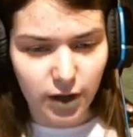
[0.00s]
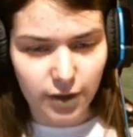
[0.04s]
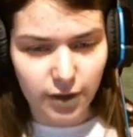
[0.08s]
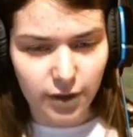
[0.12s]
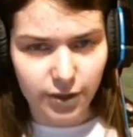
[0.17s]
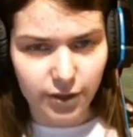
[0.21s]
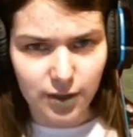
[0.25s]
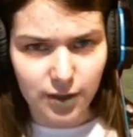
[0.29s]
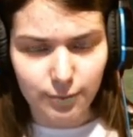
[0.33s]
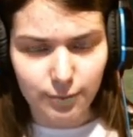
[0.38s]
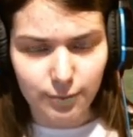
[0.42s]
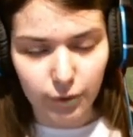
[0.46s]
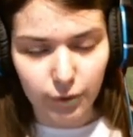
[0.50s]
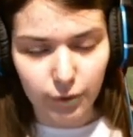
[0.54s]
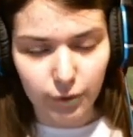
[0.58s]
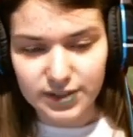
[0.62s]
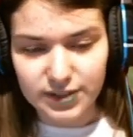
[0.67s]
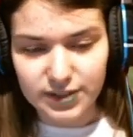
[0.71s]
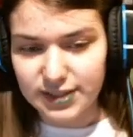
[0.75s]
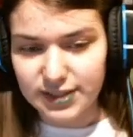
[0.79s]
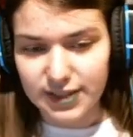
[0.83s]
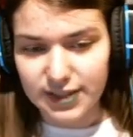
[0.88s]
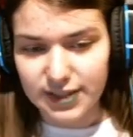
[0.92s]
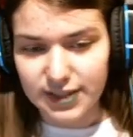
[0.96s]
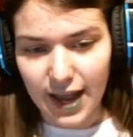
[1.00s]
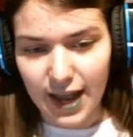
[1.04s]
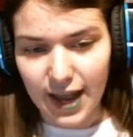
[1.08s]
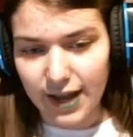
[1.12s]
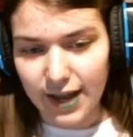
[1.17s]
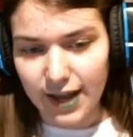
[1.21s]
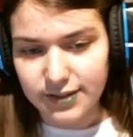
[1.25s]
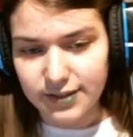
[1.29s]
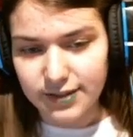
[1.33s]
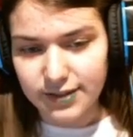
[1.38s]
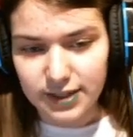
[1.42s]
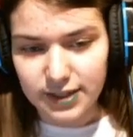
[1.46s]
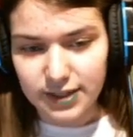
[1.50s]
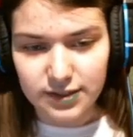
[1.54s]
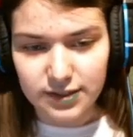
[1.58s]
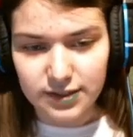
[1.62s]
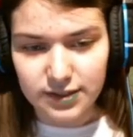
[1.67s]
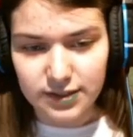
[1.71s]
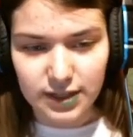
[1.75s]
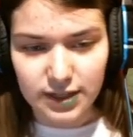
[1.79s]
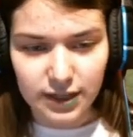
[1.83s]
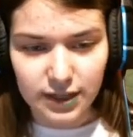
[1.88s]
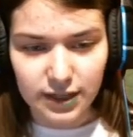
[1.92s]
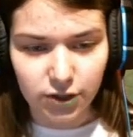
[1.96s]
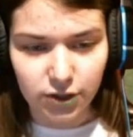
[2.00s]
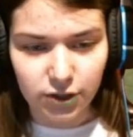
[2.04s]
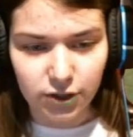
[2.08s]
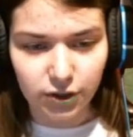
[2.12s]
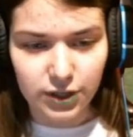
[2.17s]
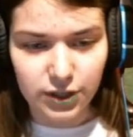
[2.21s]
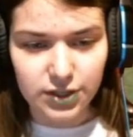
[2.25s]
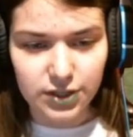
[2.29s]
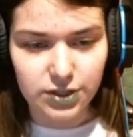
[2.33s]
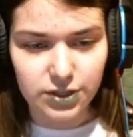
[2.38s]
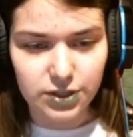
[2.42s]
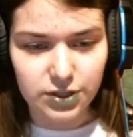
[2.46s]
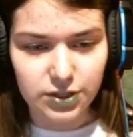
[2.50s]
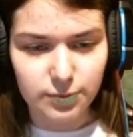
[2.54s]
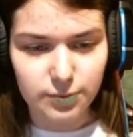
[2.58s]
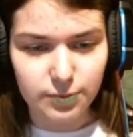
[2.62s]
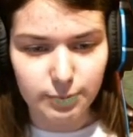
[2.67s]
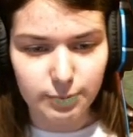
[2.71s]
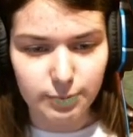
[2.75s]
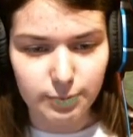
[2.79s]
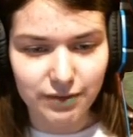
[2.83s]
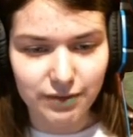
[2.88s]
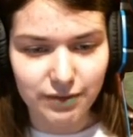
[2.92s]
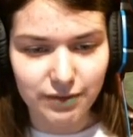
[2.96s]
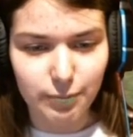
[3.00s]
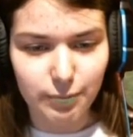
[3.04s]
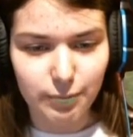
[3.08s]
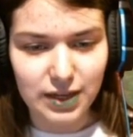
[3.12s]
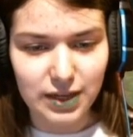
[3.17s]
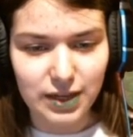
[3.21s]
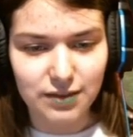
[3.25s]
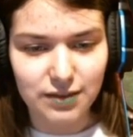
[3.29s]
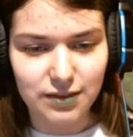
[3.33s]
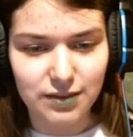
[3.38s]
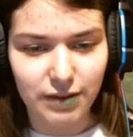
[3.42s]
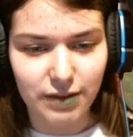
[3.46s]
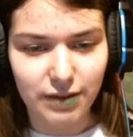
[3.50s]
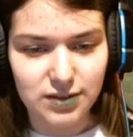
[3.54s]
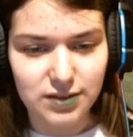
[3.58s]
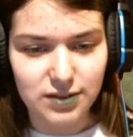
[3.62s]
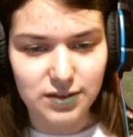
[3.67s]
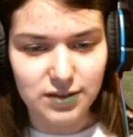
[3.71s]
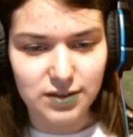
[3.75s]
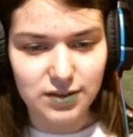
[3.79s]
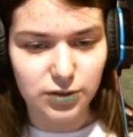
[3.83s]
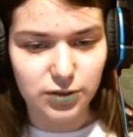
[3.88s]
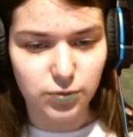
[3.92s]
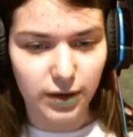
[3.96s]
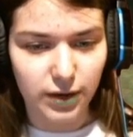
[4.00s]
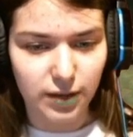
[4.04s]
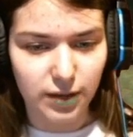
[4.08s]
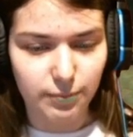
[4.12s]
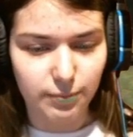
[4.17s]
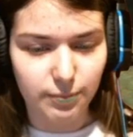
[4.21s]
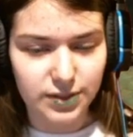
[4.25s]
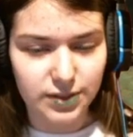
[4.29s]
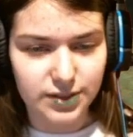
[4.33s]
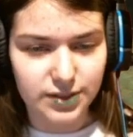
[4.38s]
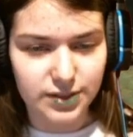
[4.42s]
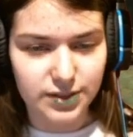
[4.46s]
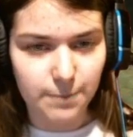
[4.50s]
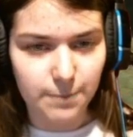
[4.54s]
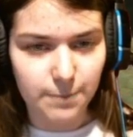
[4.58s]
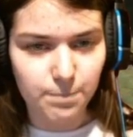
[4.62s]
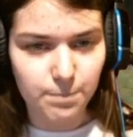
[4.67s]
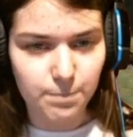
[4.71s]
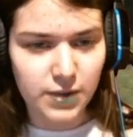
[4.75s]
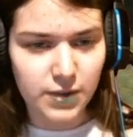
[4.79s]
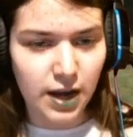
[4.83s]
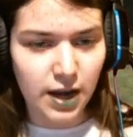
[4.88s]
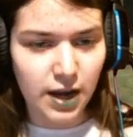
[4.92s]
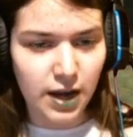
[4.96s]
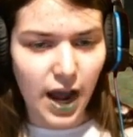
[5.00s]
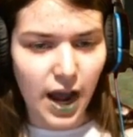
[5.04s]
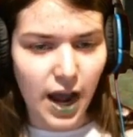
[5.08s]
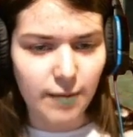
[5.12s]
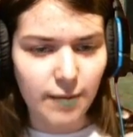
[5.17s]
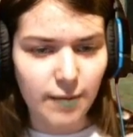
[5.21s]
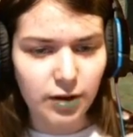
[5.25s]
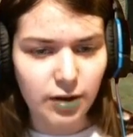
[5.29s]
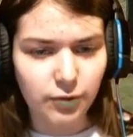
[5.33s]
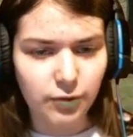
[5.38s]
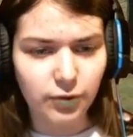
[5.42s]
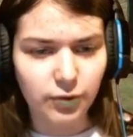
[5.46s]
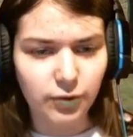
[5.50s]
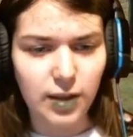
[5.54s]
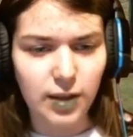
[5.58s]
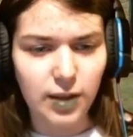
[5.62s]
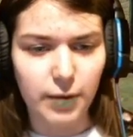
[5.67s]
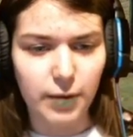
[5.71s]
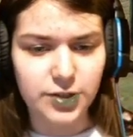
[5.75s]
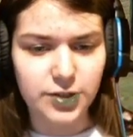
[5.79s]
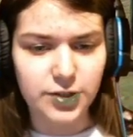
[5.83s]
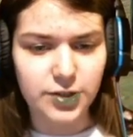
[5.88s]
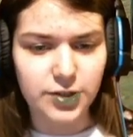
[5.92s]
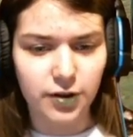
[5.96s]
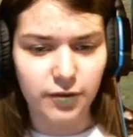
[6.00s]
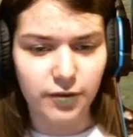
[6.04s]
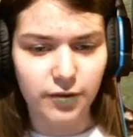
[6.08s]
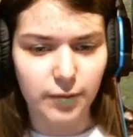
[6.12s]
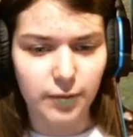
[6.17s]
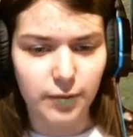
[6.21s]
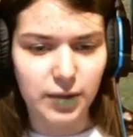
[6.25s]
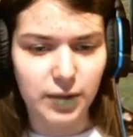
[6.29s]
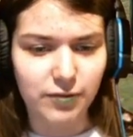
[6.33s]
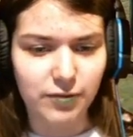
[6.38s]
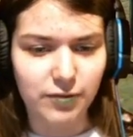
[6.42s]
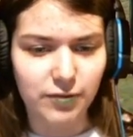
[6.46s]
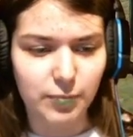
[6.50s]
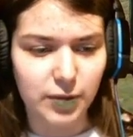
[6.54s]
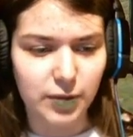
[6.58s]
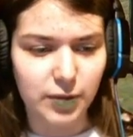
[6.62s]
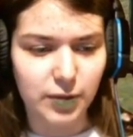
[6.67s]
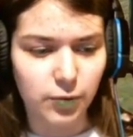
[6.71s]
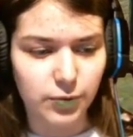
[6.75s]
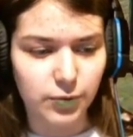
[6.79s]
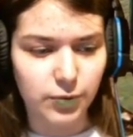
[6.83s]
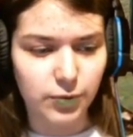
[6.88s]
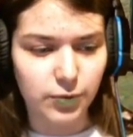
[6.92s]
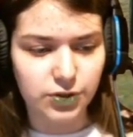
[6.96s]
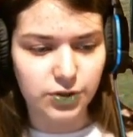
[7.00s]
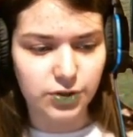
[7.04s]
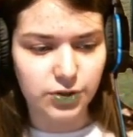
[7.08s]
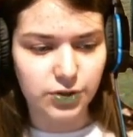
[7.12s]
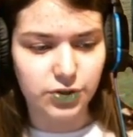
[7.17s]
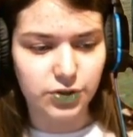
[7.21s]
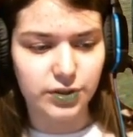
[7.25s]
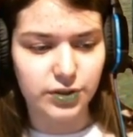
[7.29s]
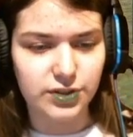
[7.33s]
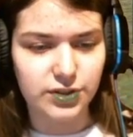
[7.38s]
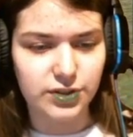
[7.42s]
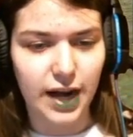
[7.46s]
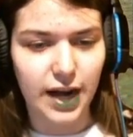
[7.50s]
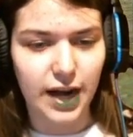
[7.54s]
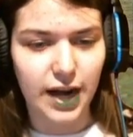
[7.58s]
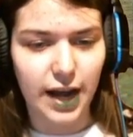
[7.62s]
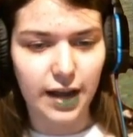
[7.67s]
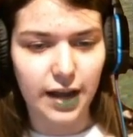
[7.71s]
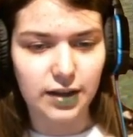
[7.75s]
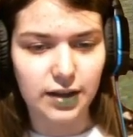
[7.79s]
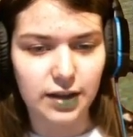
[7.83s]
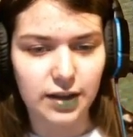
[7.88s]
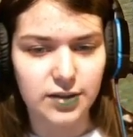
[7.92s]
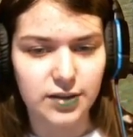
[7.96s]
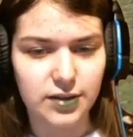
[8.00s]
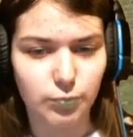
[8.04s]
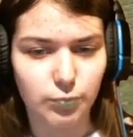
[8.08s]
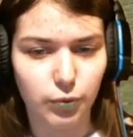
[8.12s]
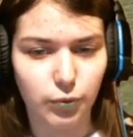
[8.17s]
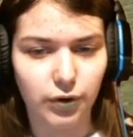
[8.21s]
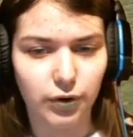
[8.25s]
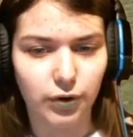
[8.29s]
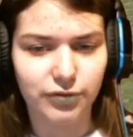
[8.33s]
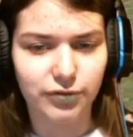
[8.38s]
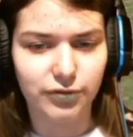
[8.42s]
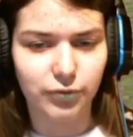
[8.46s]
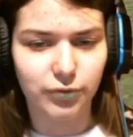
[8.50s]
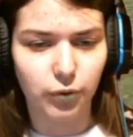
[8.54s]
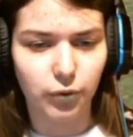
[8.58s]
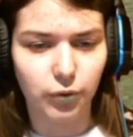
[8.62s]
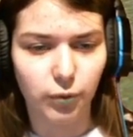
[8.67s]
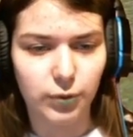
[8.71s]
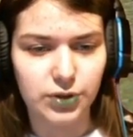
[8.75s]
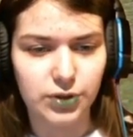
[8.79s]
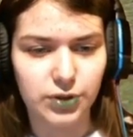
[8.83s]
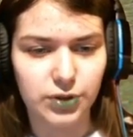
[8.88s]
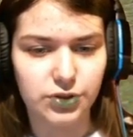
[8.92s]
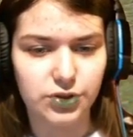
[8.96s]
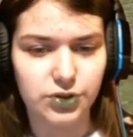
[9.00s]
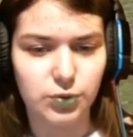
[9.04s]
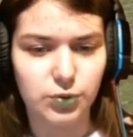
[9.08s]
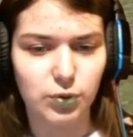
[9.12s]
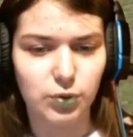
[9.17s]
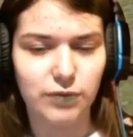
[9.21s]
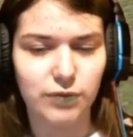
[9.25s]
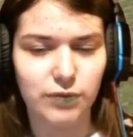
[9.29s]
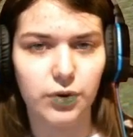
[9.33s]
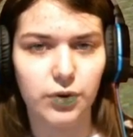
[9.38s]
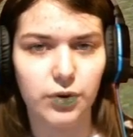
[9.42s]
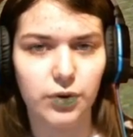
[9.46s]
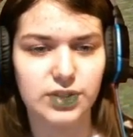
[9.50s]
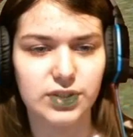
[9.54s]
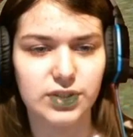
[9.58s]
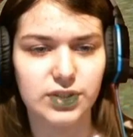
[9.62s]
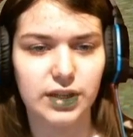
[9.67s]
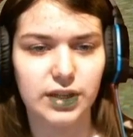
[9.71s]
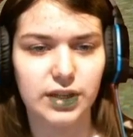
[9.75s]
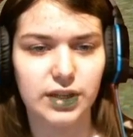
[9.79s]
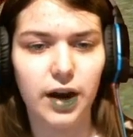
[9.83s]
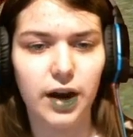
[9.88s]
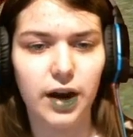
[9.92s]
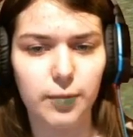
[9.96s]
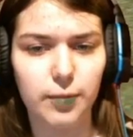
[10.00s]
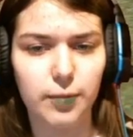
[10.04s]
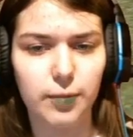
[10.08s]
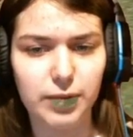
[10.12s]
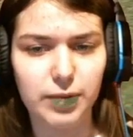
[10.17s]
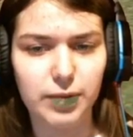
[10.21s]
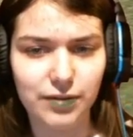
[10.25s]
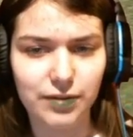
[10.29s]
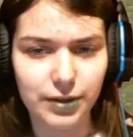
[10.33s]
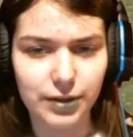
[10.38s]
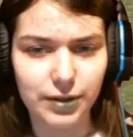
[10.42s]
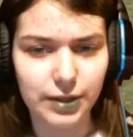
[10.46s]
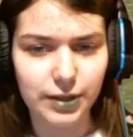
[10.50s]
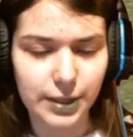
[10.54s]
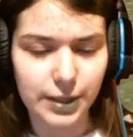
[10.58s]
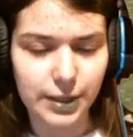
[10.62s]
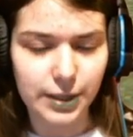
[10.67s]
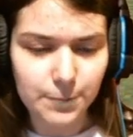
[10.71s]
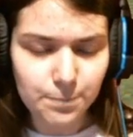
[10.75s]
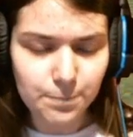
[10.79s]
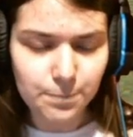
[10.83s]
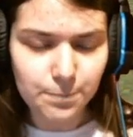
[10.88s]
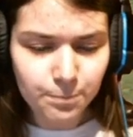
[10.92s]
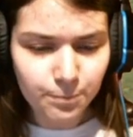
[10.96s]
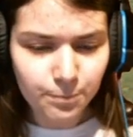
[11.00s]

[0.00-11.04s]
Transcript: The bonuses it has is it increases PvP defense by 20%. I'm not really much of a PvP wizard, so this guide is more for wizards who are focusing on PvE.